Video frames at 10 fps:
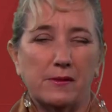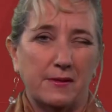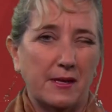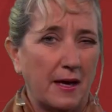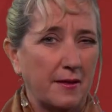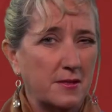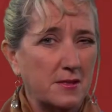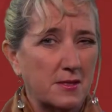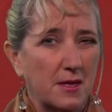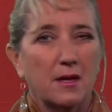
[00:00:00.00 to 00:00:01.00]
than
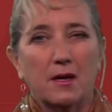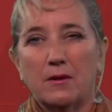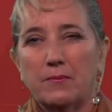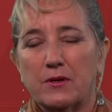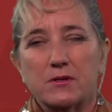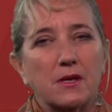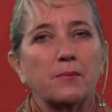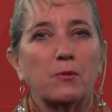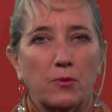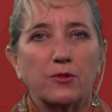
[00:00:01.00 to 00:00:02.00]
others because they'll be
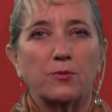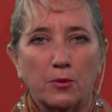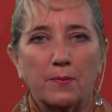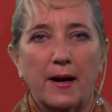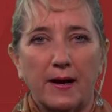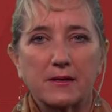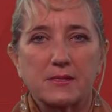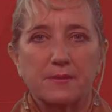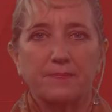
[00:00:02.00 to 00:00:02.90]
worth more marks.